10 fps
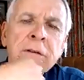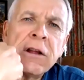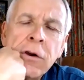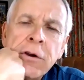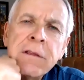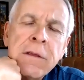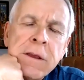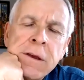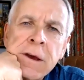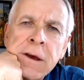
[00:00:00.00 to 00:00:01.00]
learning that
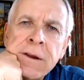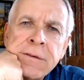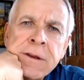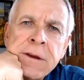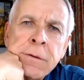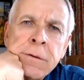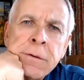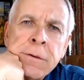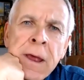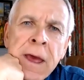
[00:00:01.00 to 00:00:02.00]
you got is that
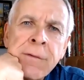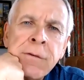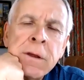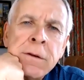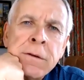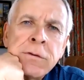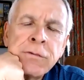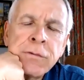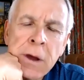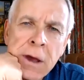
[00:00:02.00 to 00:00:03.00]
having
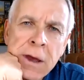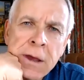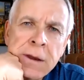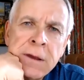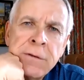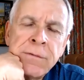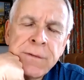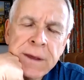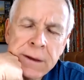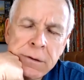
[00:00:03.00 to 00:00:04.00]
tried and
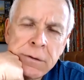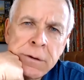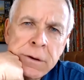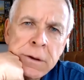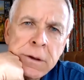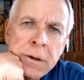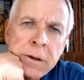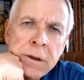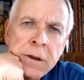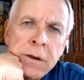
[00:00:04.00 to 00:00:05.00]
failed,
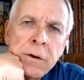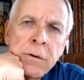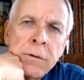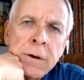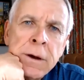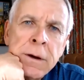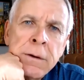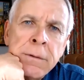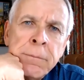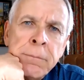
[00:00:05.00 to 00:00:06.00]
you know,
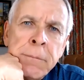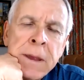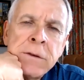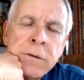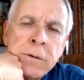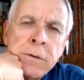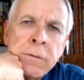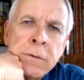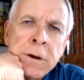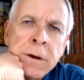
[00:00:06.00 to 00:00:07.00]
made
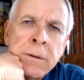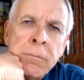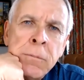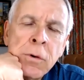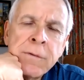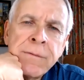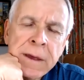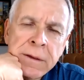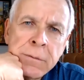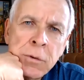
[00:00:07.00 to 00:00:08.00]
you more
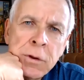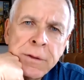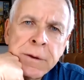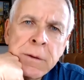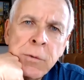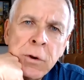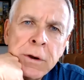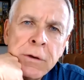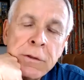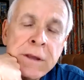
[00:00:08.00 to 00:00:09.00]
valuable in the
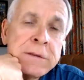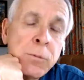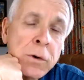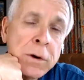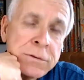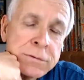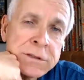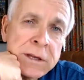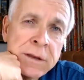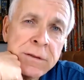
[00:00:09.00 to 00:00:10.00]
community, or at least more
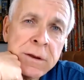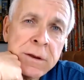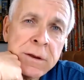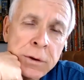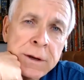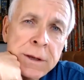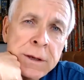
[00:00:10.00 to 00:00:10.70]
interesting in the community.